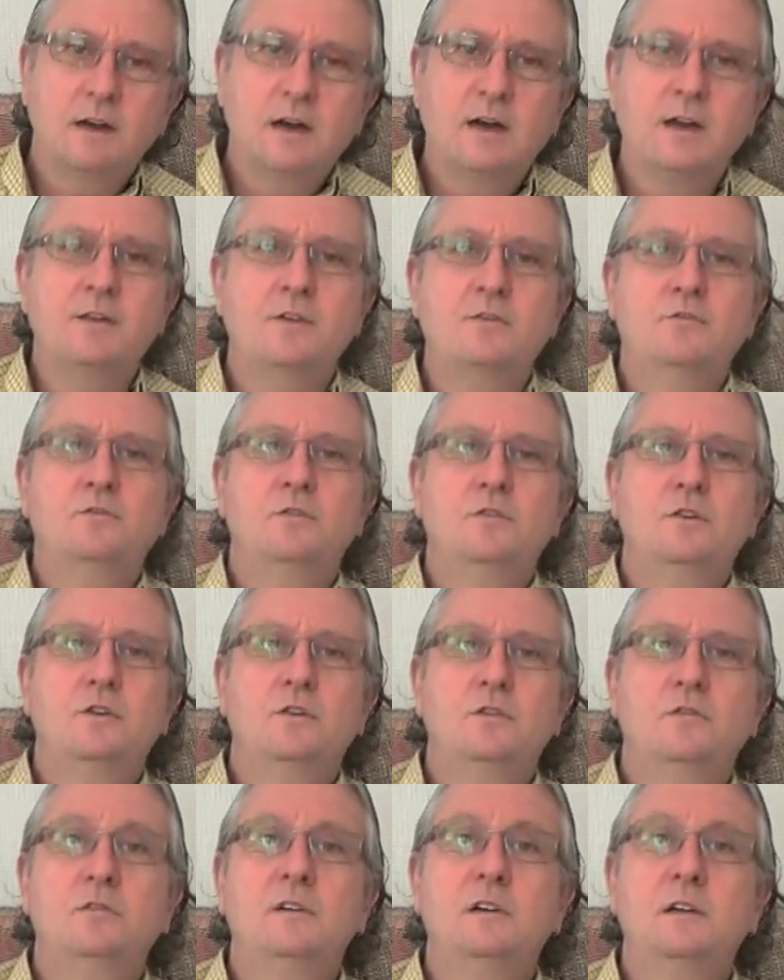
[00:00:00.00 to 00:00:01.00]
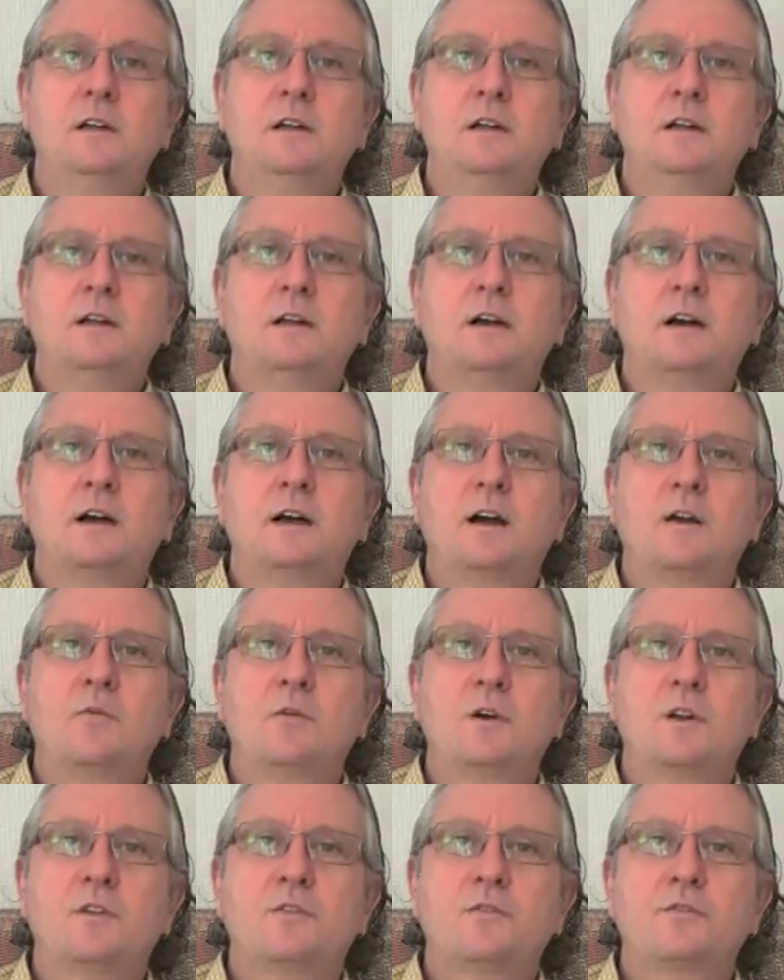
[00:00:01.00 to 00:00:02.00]
I don't know? I
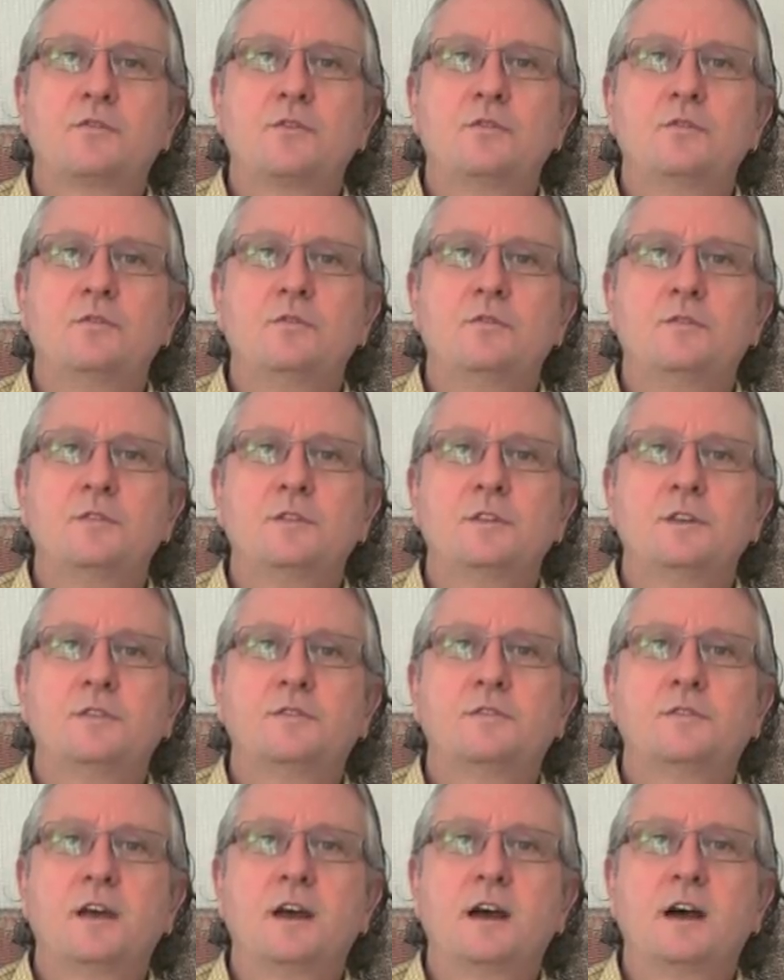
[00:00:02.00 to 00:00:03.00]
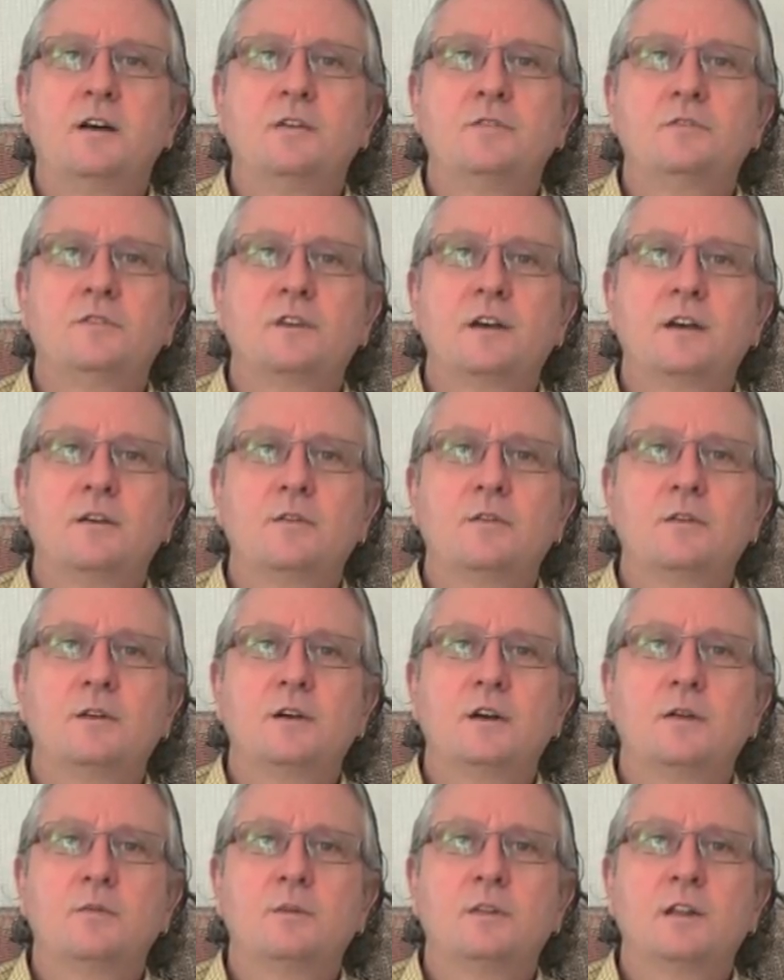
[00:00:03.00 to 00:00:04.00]
want to throw this out. I,
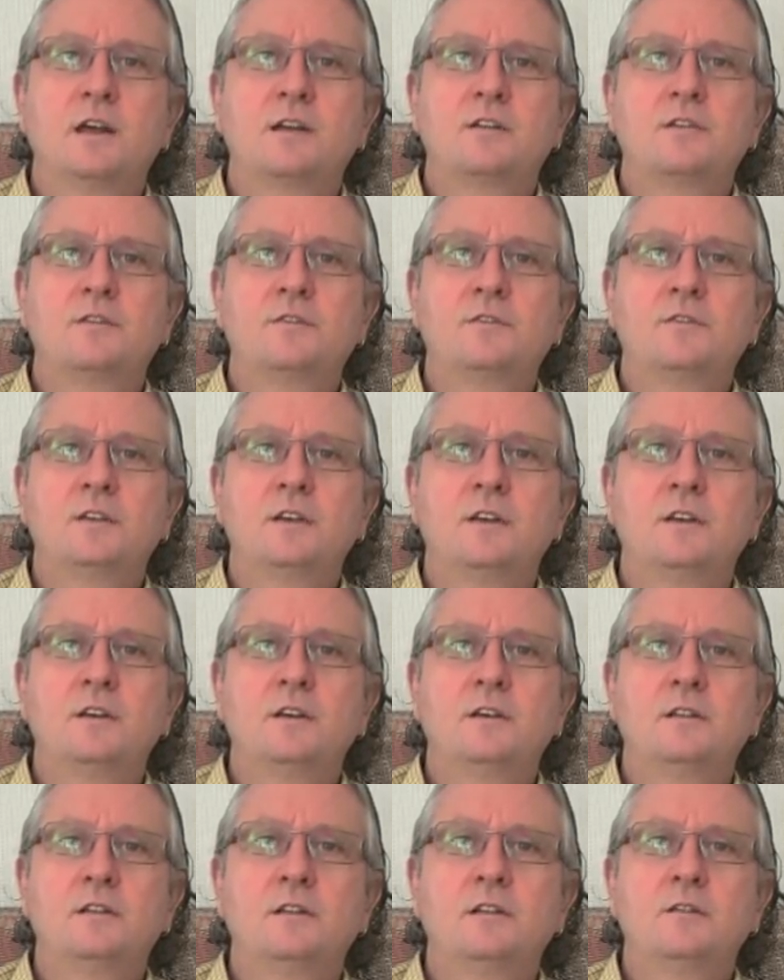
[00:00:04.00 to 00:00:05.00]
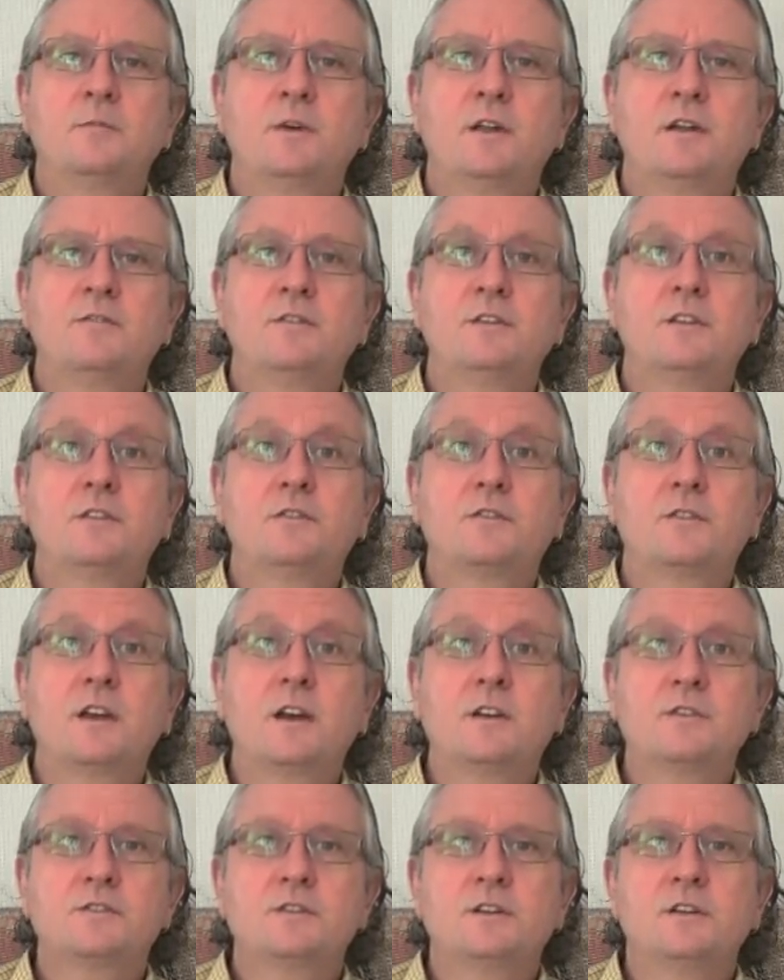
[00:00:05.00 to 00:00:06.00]
I would like to see a little bit of a
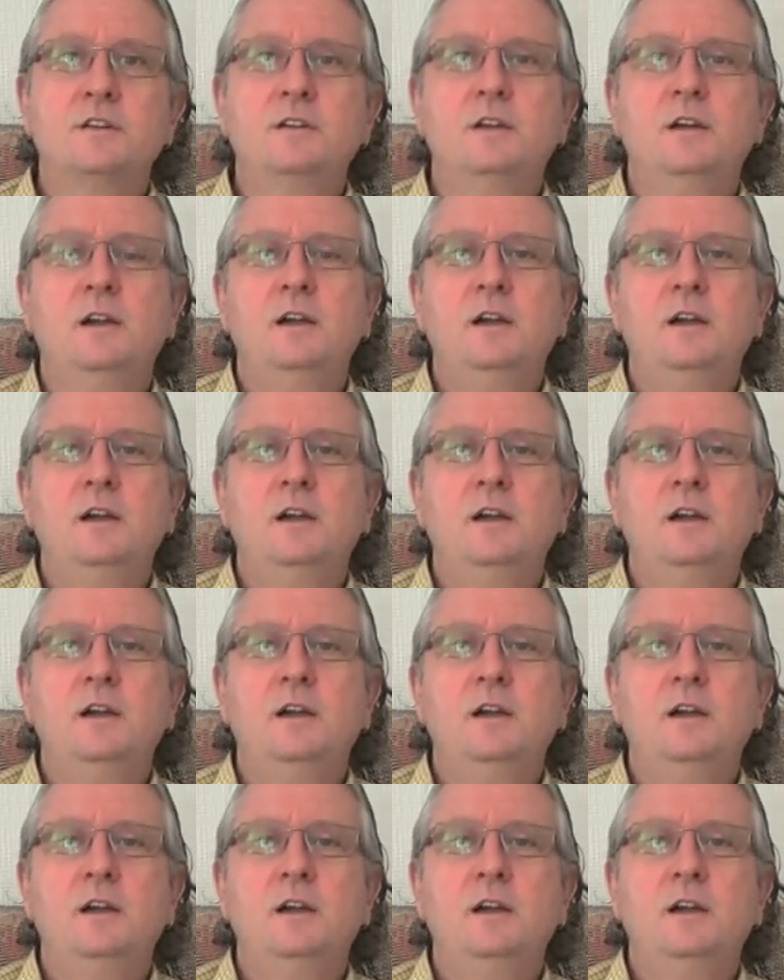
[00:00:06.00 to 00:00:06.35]
discussion.